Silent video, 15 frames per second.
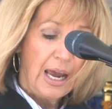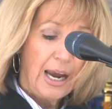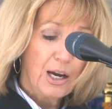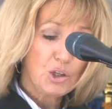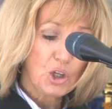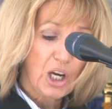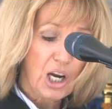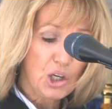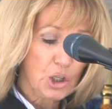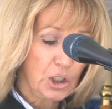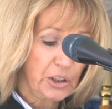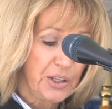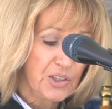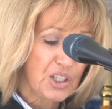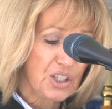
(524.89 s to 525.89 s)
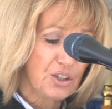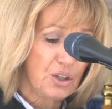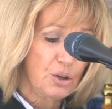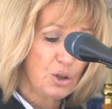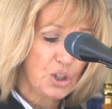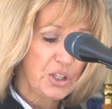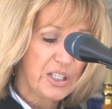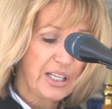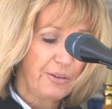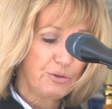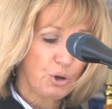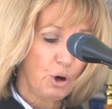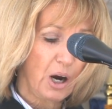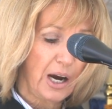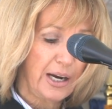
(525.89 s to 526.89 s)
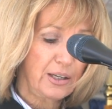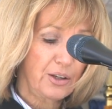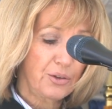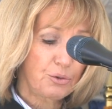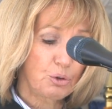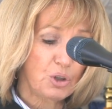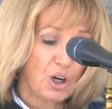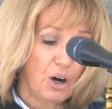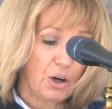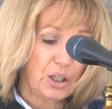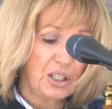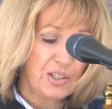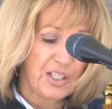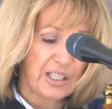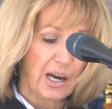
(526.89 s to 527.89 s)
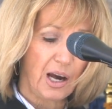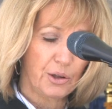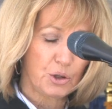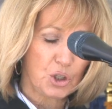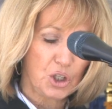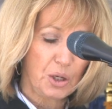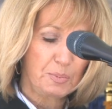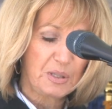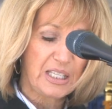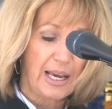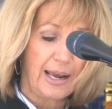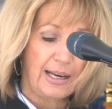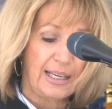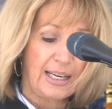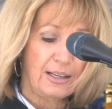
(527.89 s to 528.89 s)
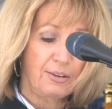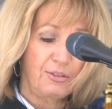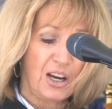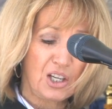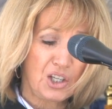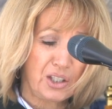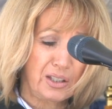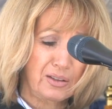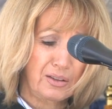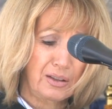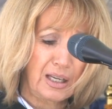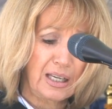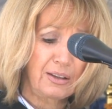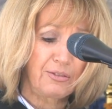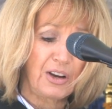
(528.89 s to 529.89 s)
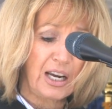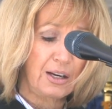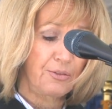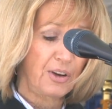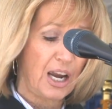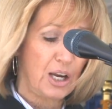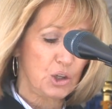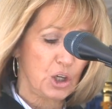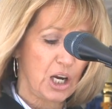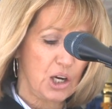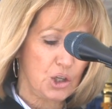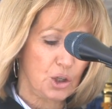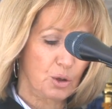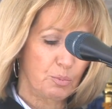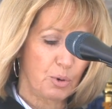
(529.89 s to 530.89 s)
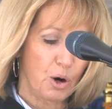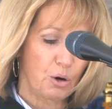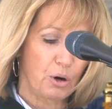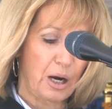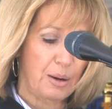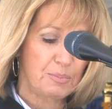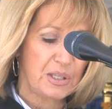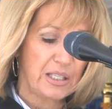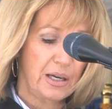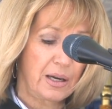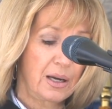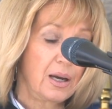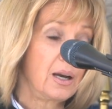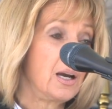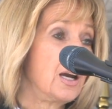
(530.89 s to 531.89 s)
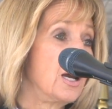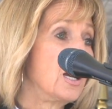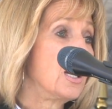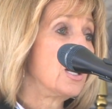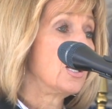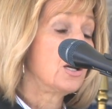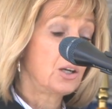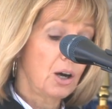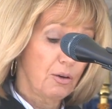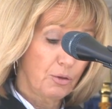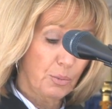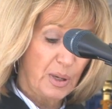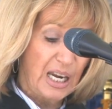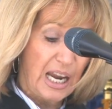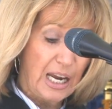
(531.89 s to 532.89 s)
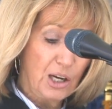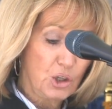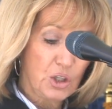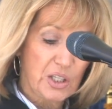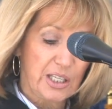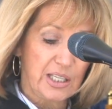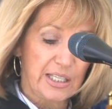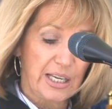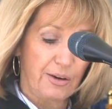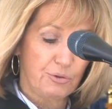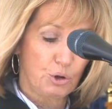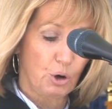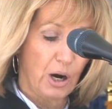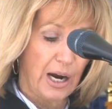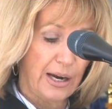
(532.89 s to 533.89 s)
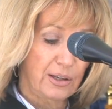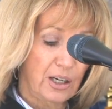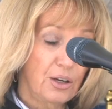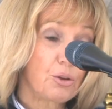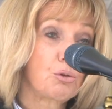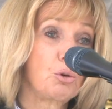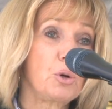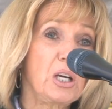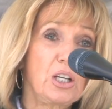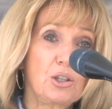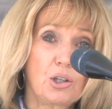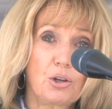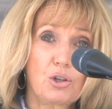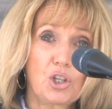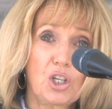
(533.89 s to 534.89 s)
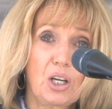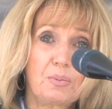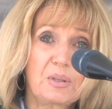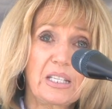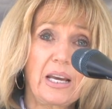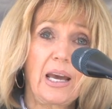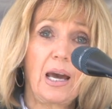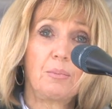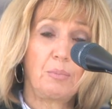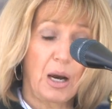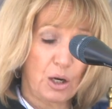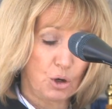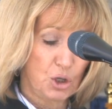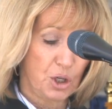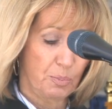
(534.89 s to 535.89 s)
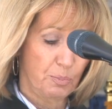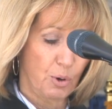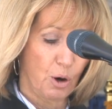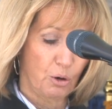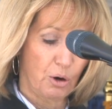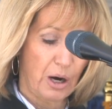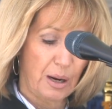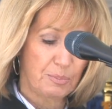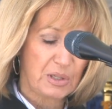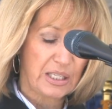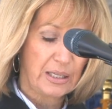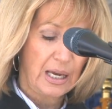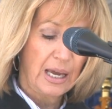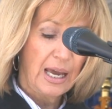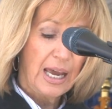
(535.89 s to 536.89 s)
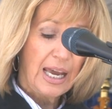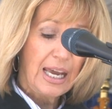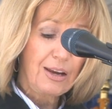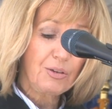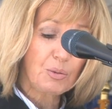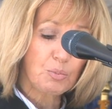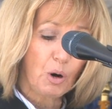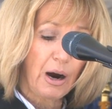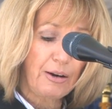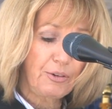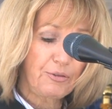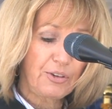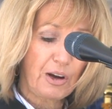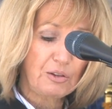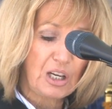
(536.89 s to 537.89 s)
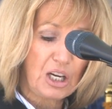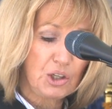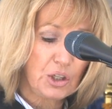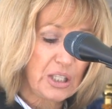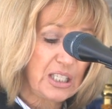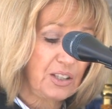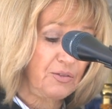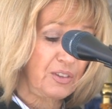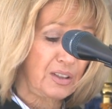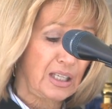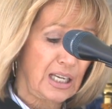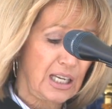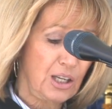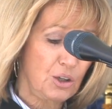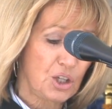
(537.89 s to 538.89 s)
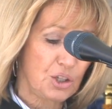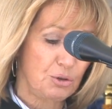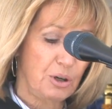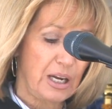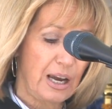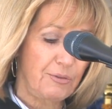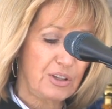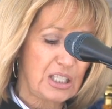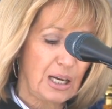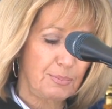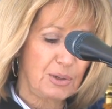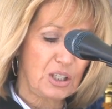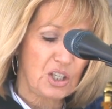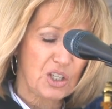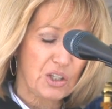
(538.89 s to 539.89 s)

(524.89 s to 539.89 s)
Educational institutions have tried through targeted scholarships and innovation innovative educational programs. Government agencies have tried through internships and mentorship programs. Even private foundations and industry have attempted to